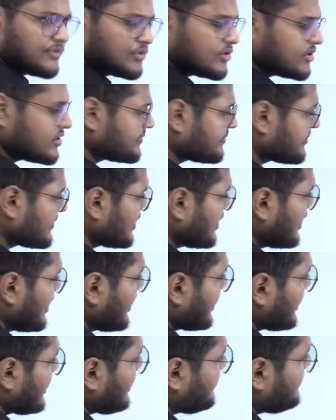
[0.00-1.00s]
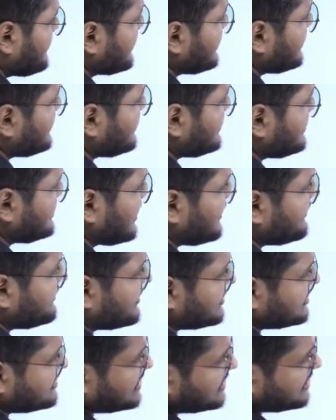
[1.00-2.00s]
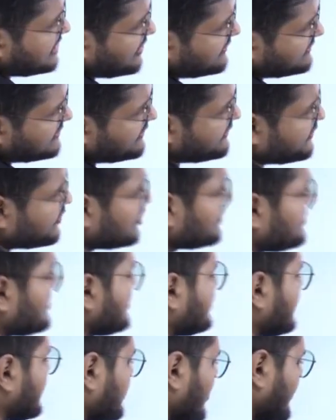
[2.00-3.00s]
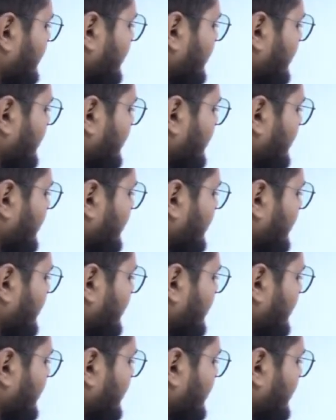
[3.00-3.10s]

food, keep it in the safe custody of the food business